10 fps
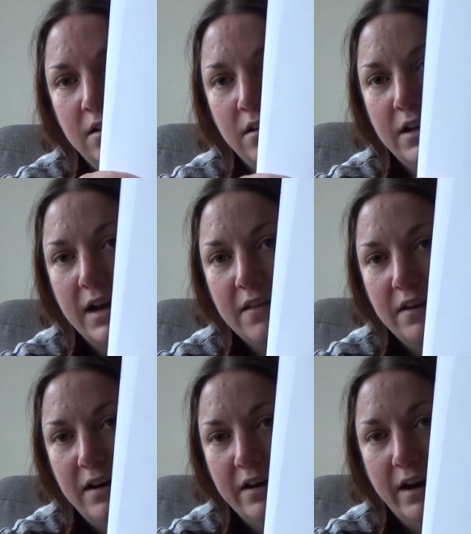like, you get the
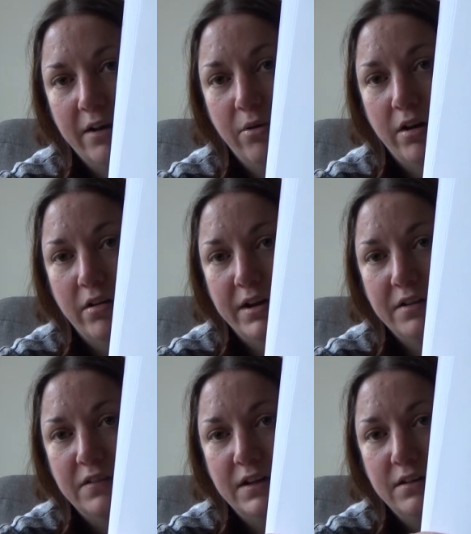little outline
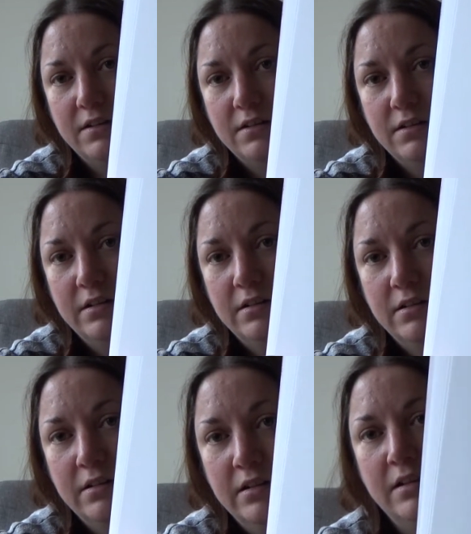and then
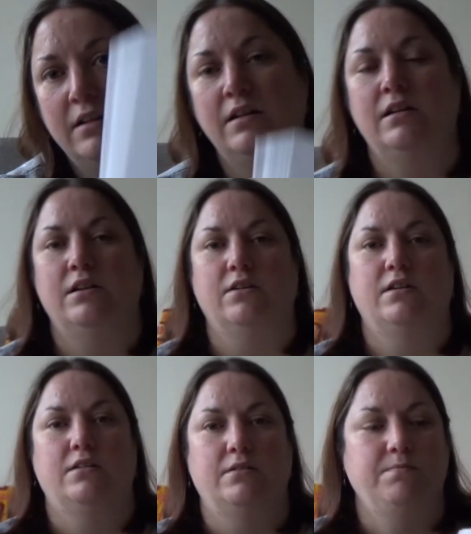you
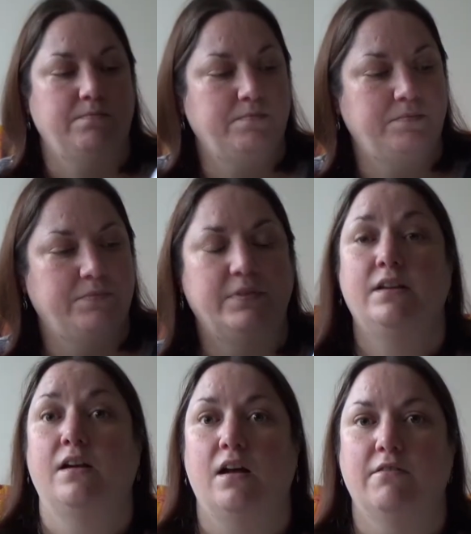can
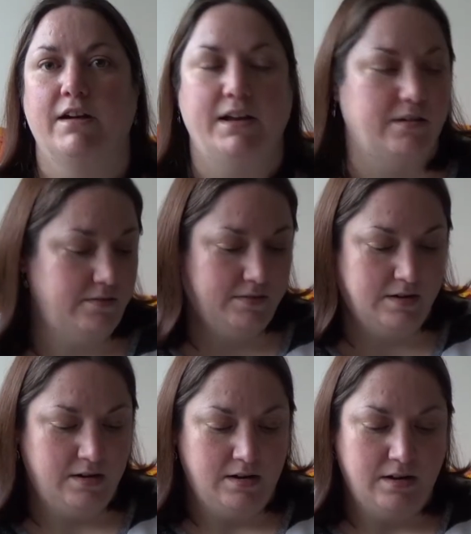colour it in.
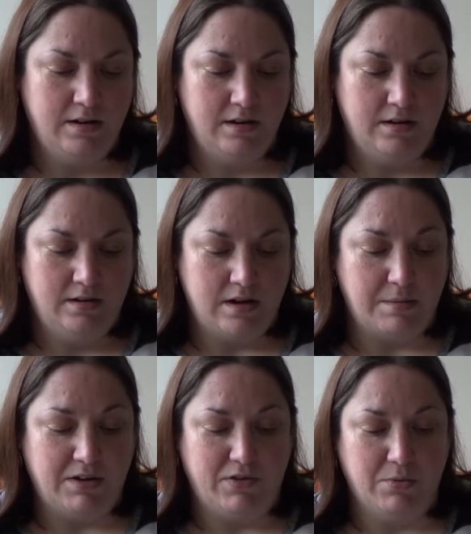I
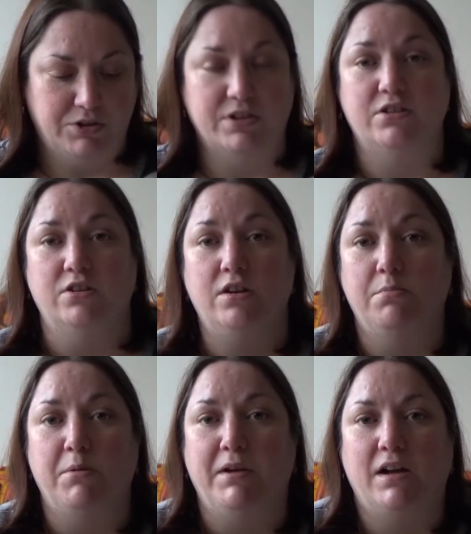mean, if you wanted to, you could
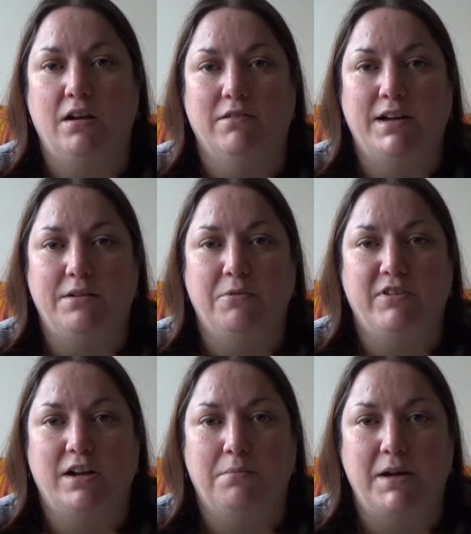probably colour it in with
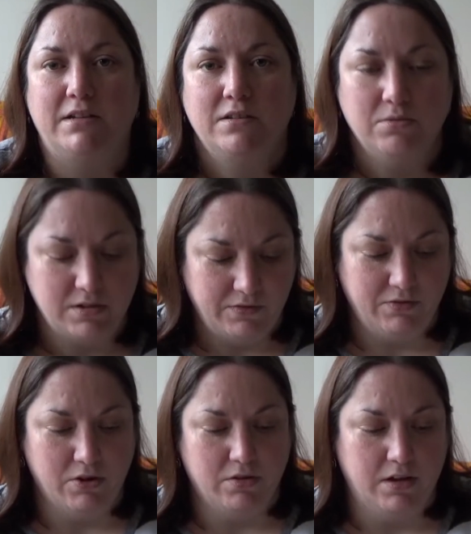colour pencils if you've
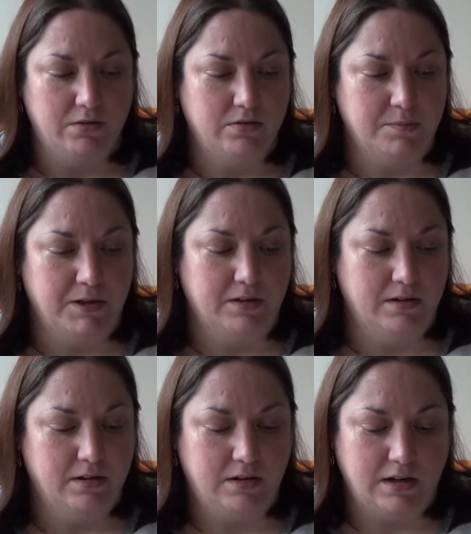got those, but
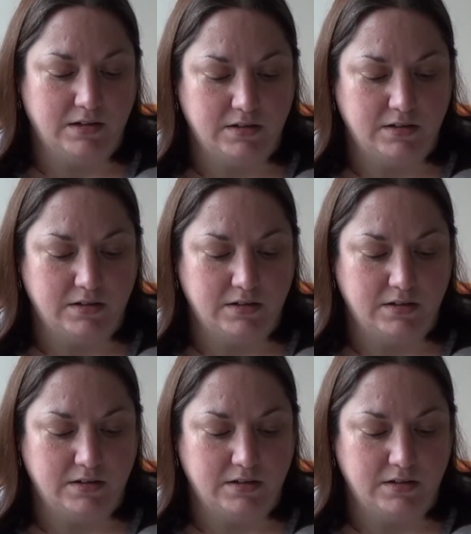yeah, it's